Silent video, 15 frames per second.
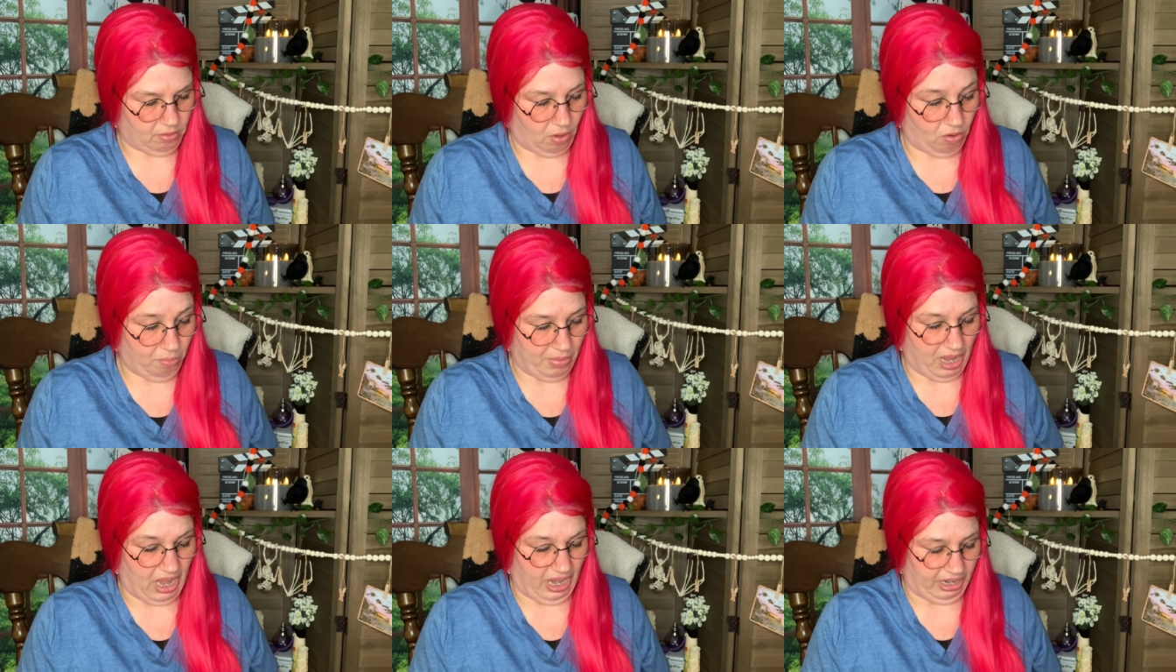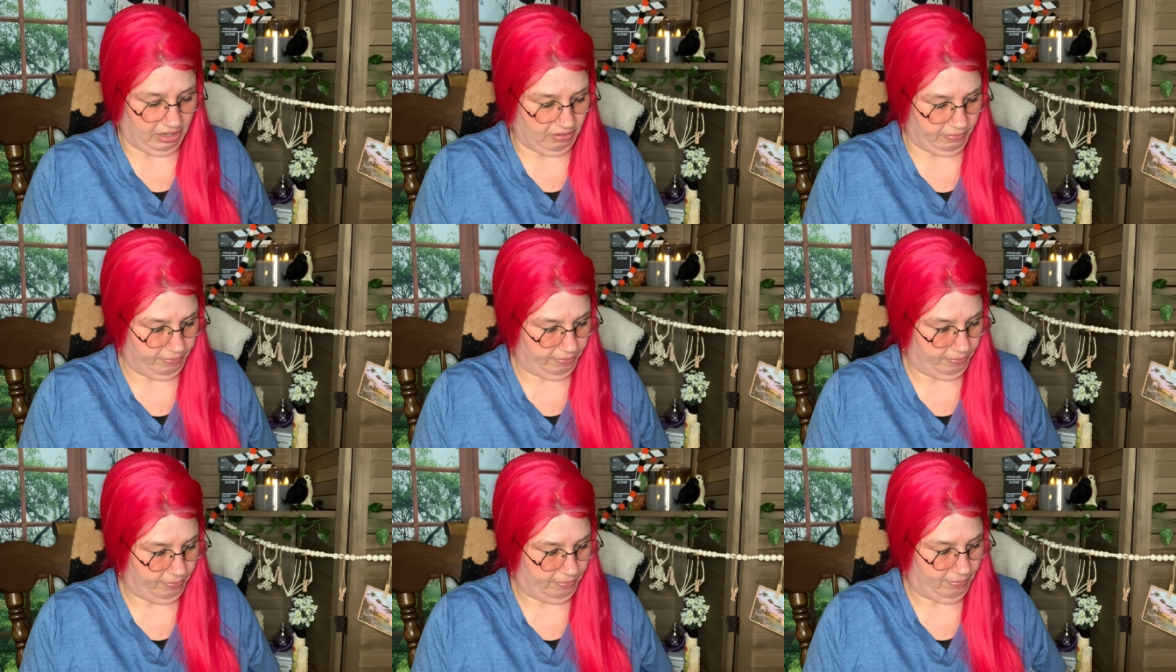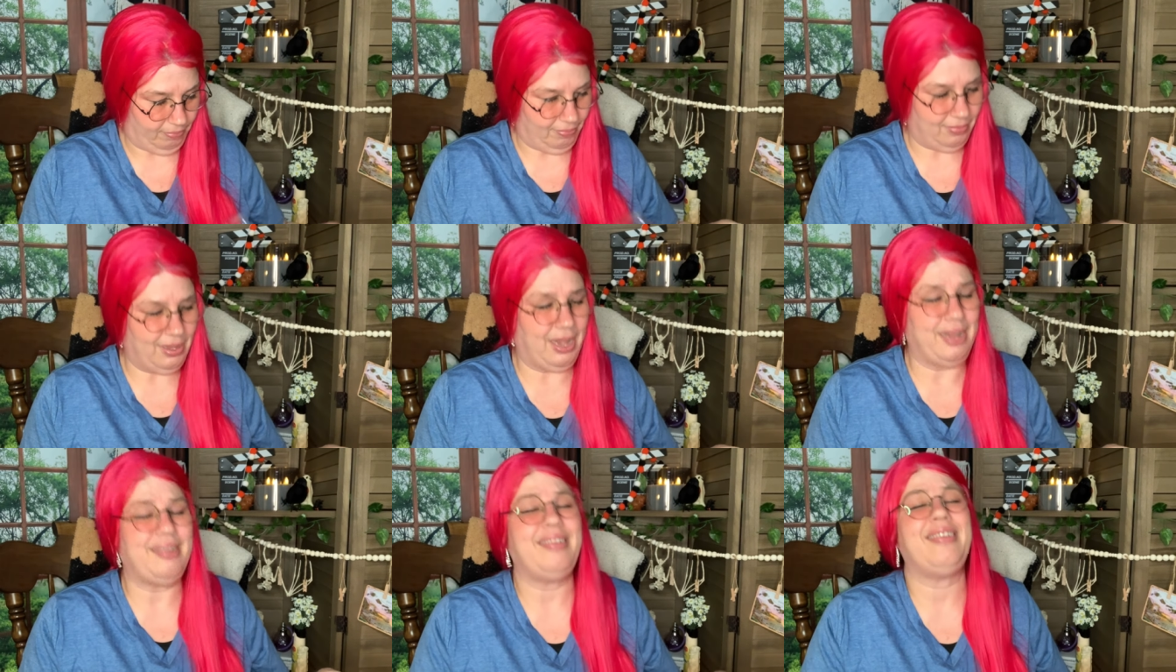Oh my,
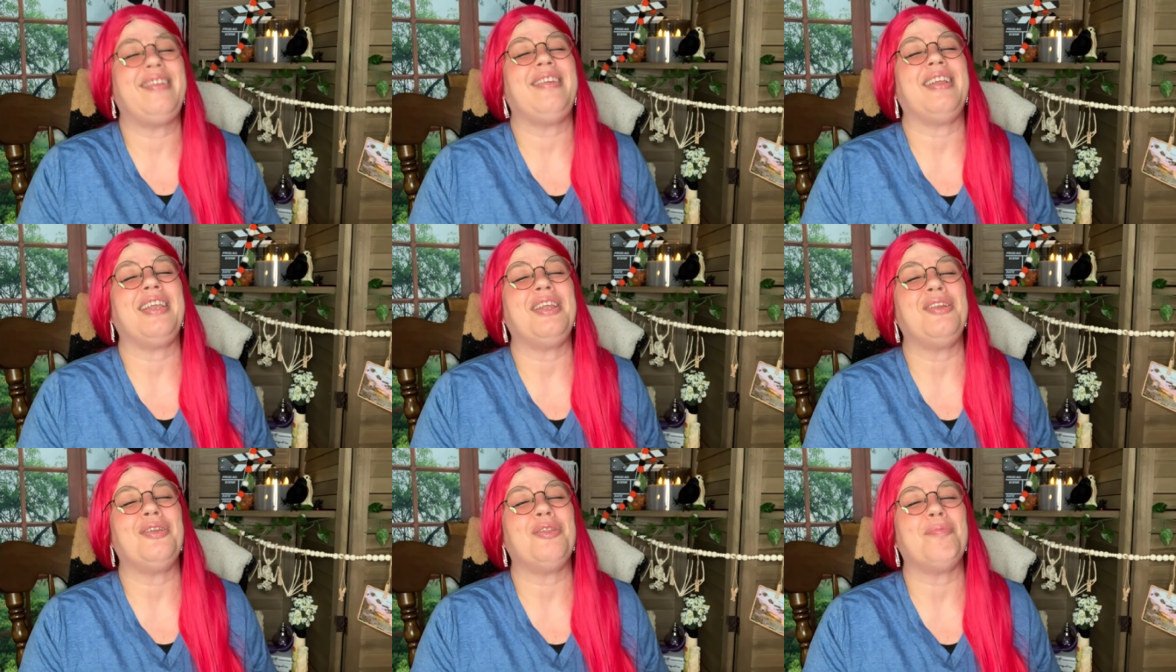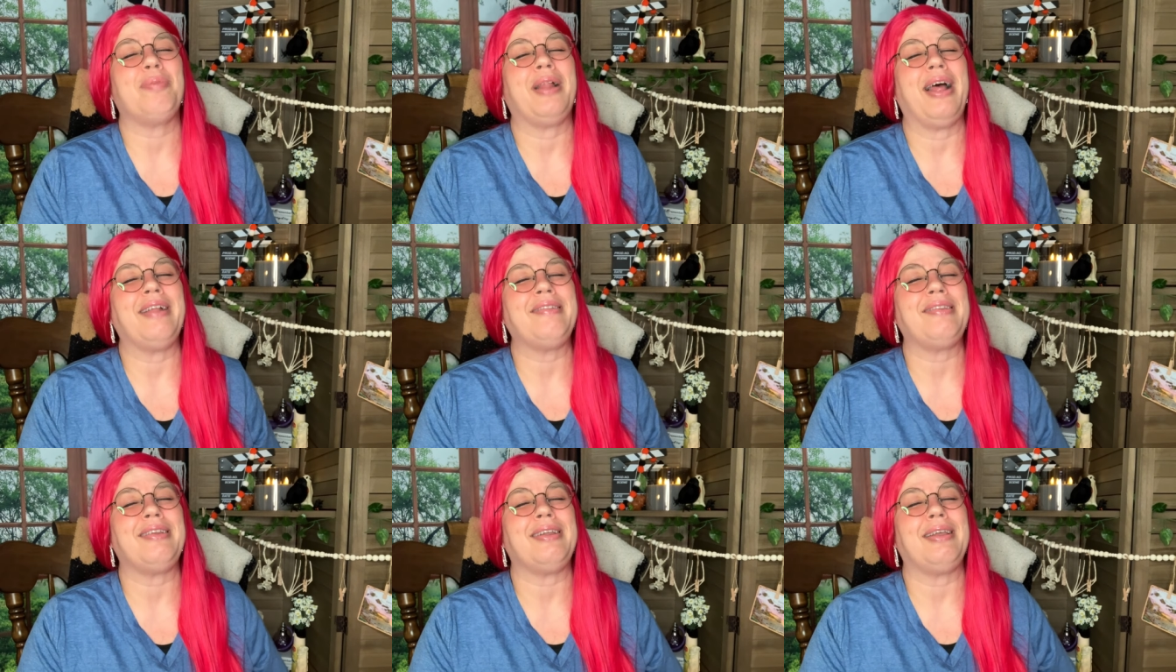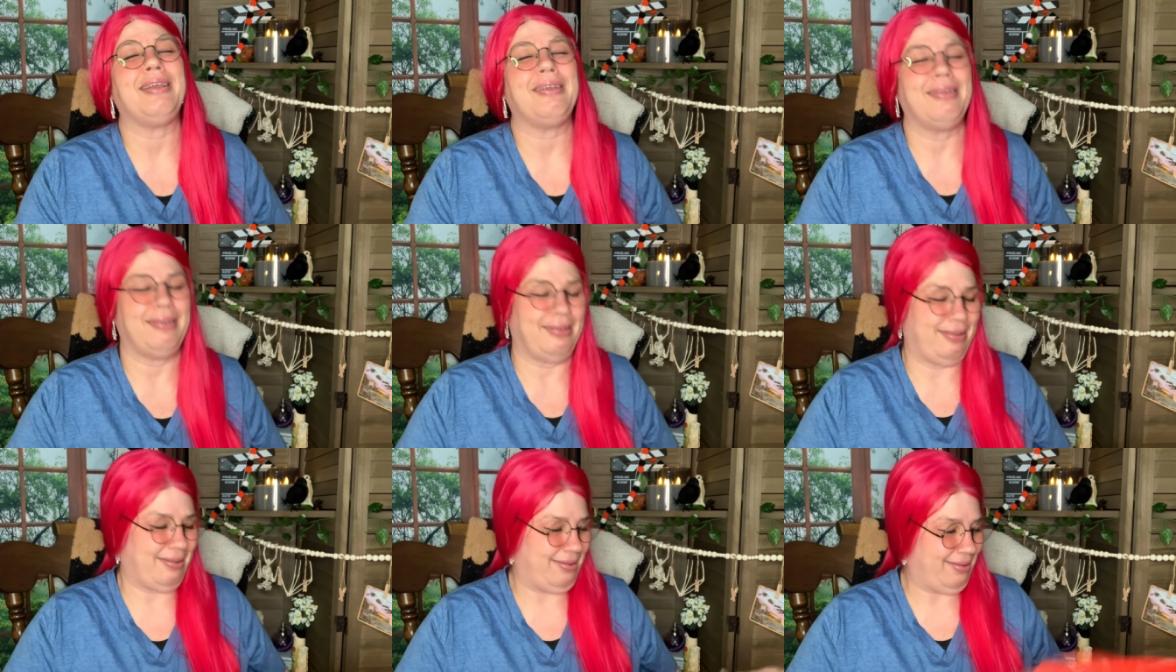speaking to the plastic.
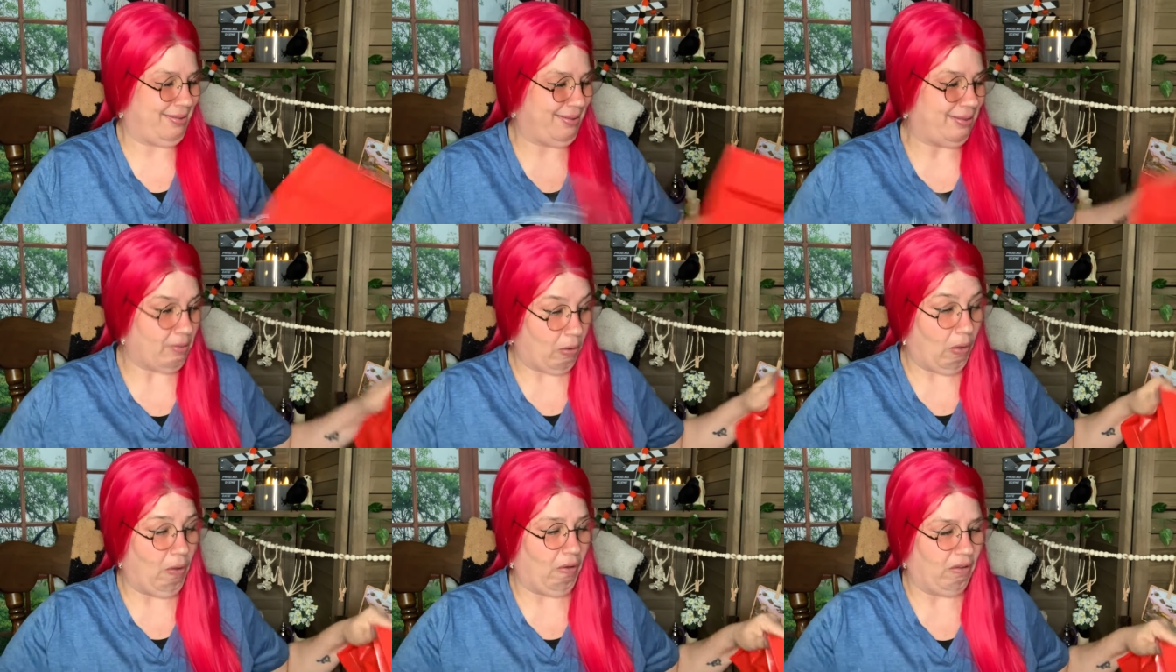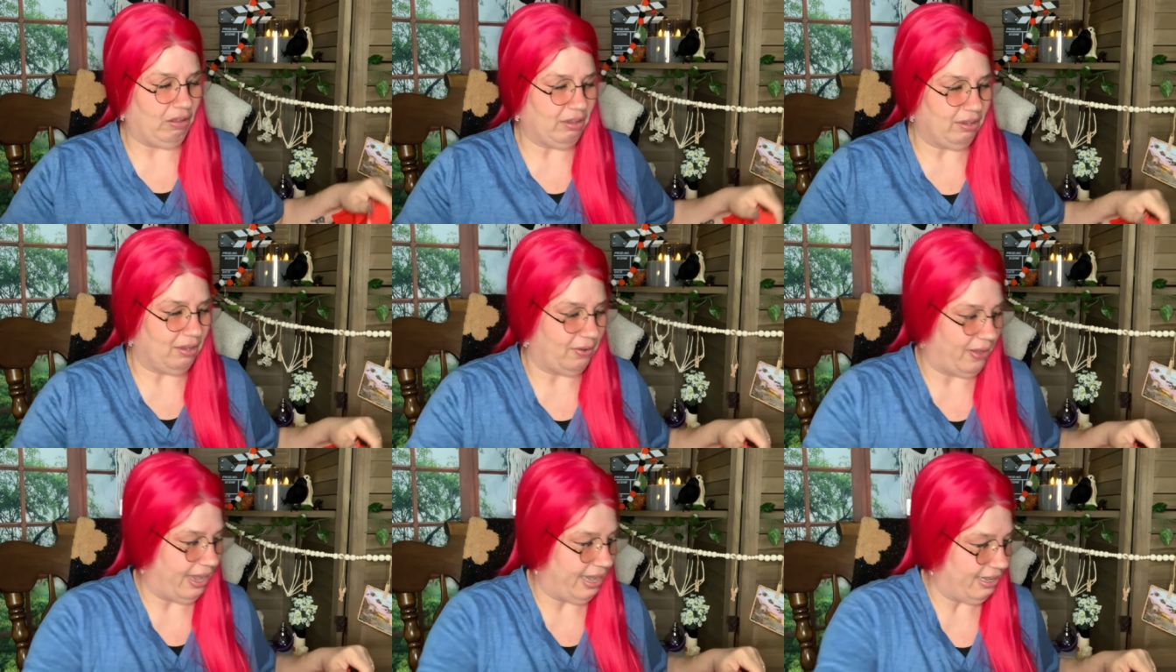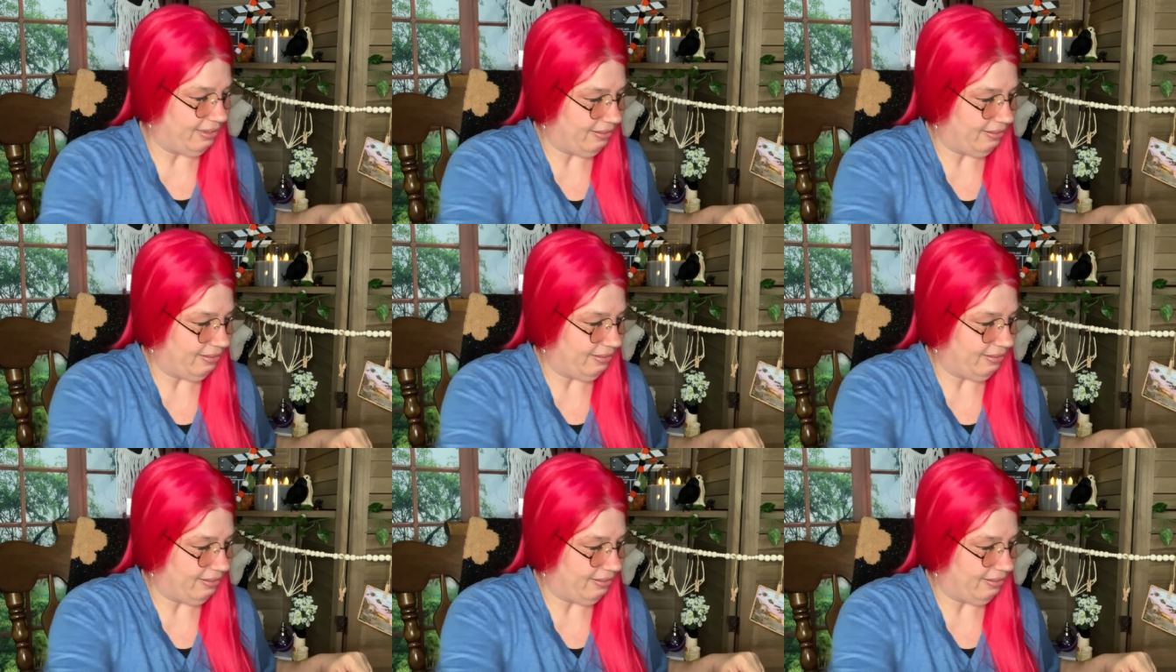Oh, okay.